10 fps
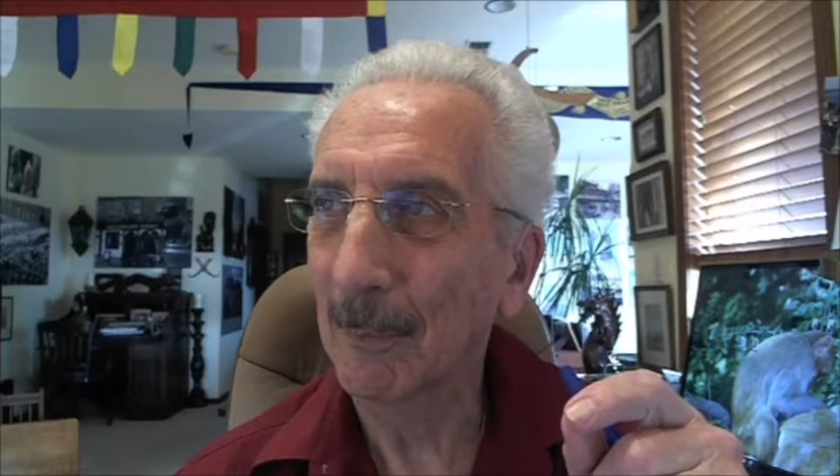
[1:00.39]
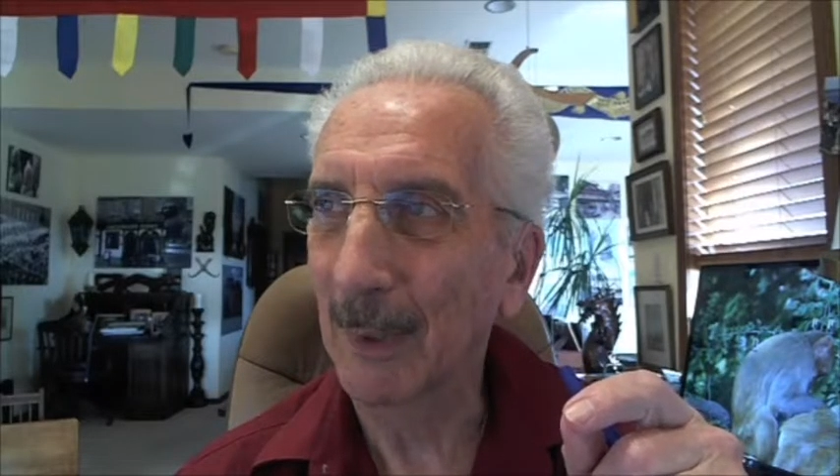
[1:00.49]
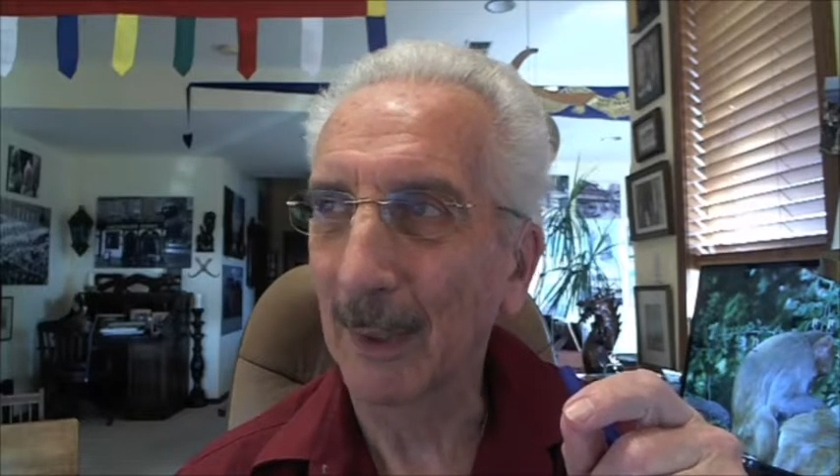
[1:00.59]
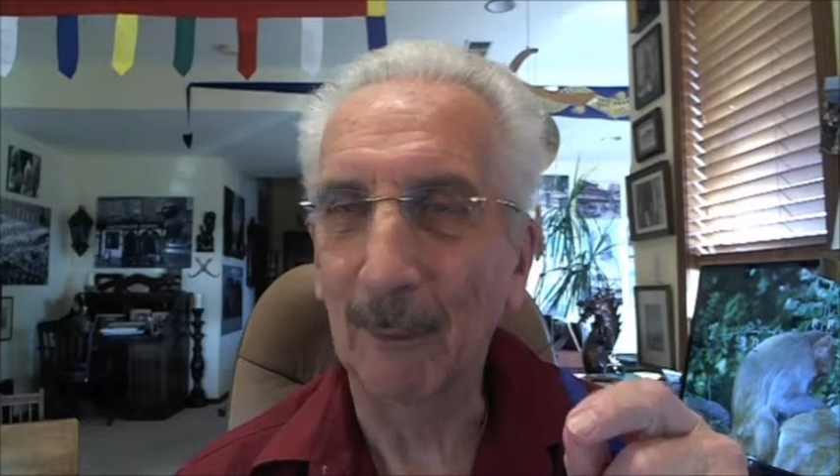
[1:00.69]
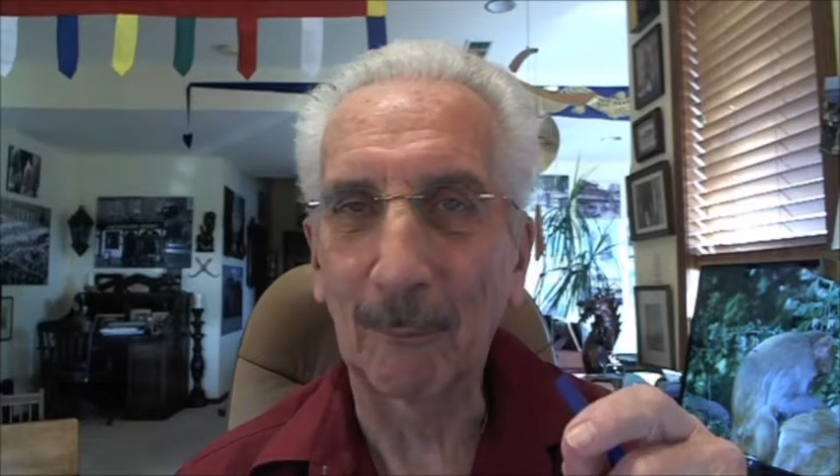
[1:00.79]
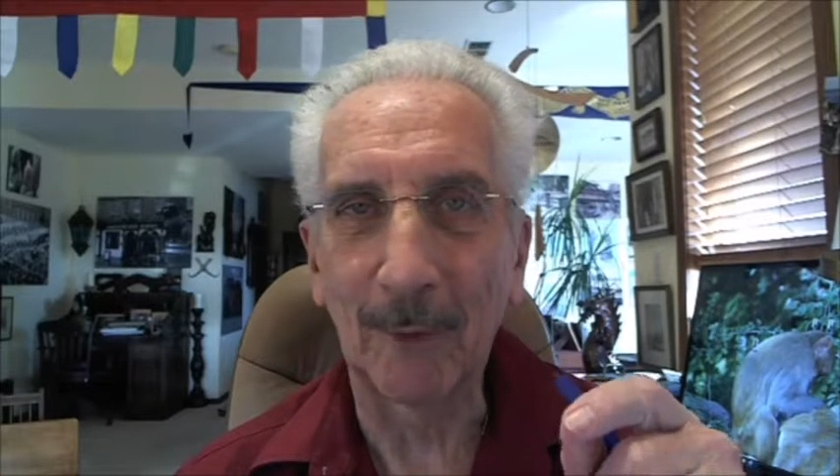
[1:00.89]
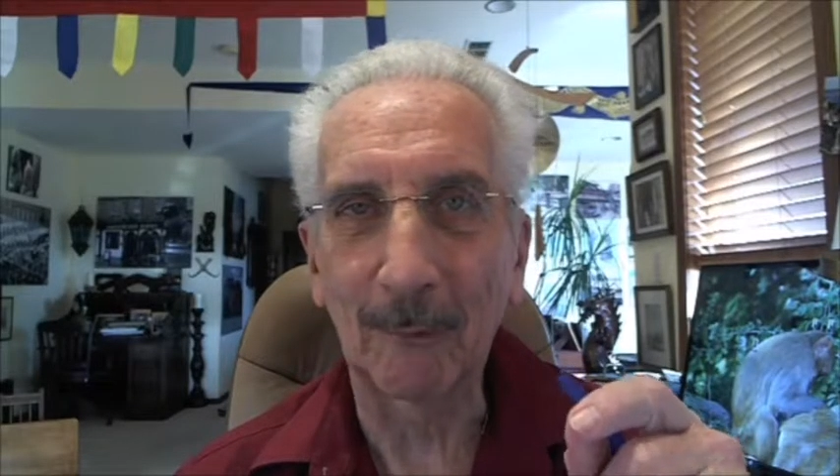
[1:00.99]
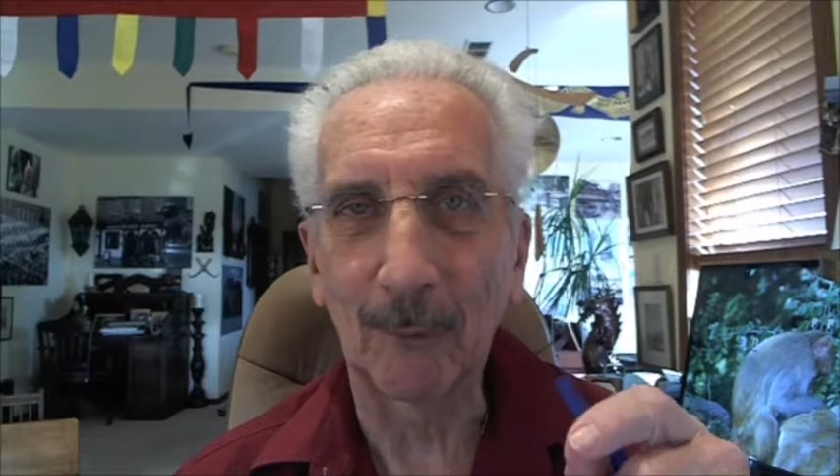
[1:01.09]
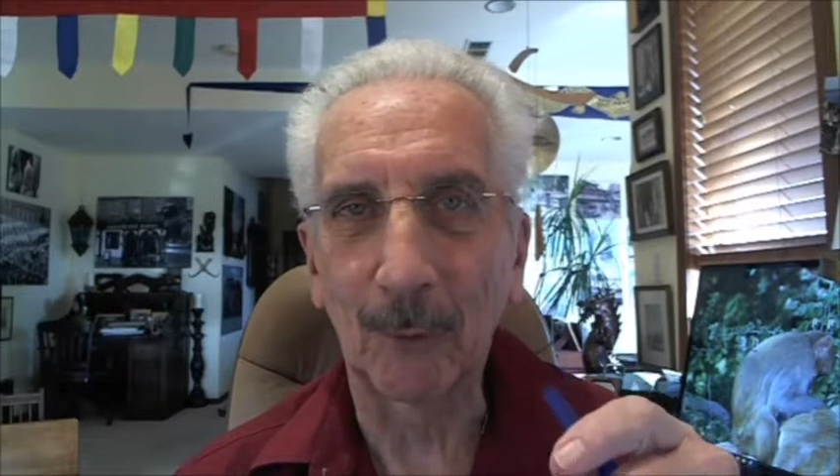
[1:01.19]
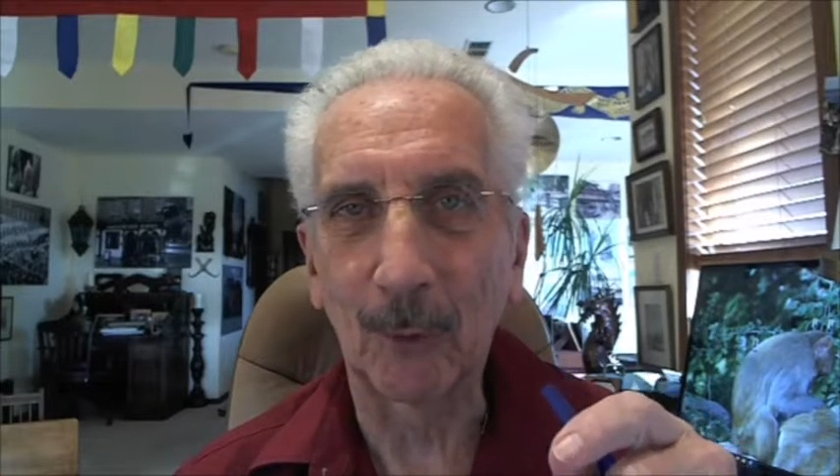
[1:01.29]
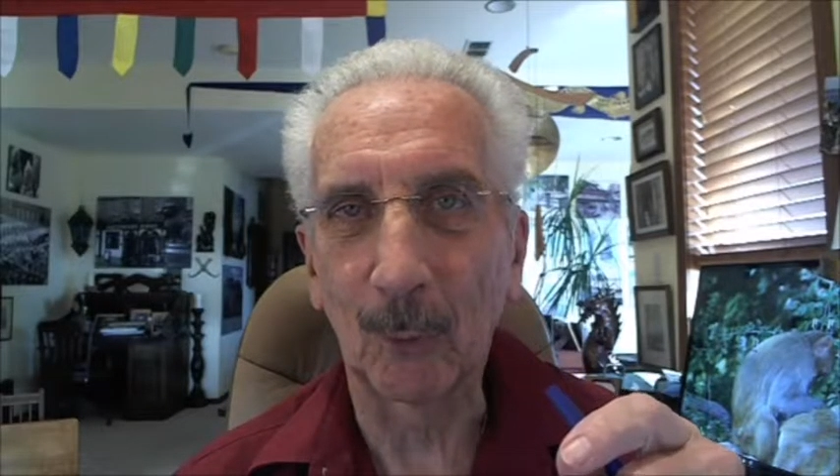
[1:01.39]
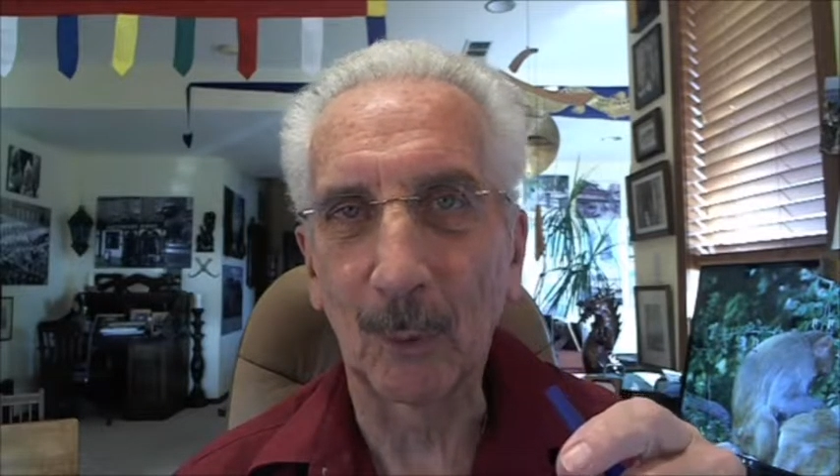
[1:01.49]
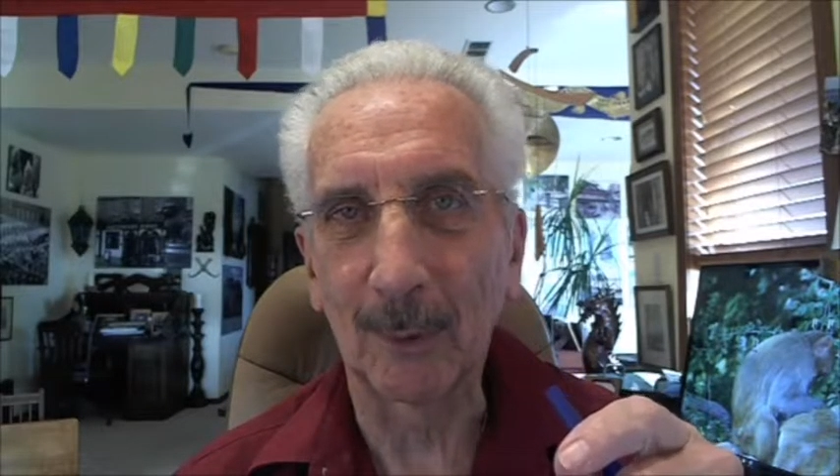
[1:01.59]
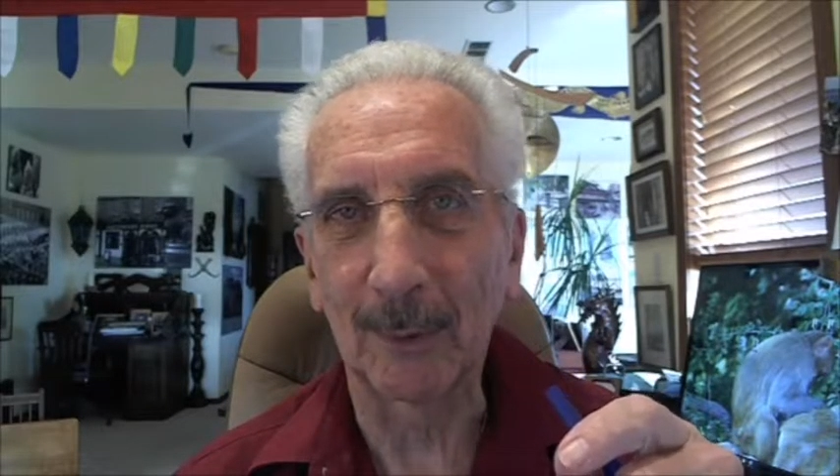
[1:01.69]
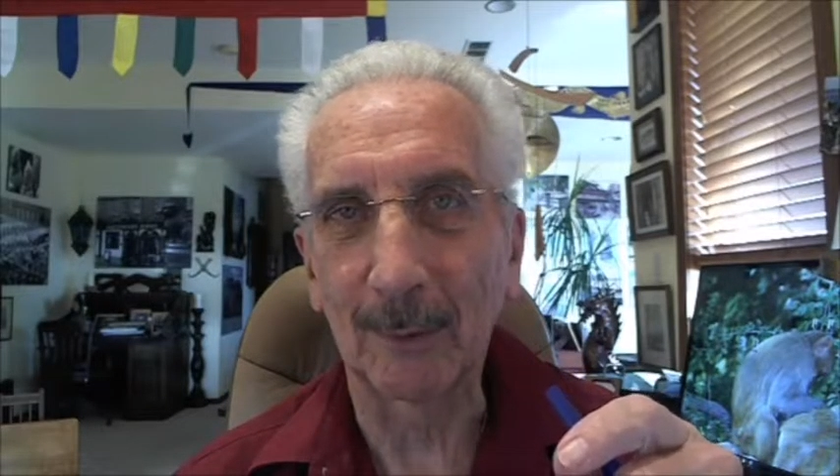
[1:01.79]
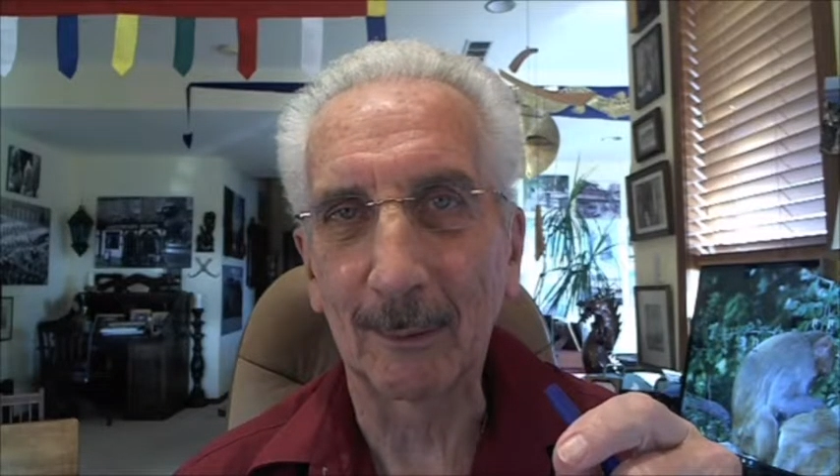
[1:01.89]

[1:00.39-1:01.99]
and I would never do what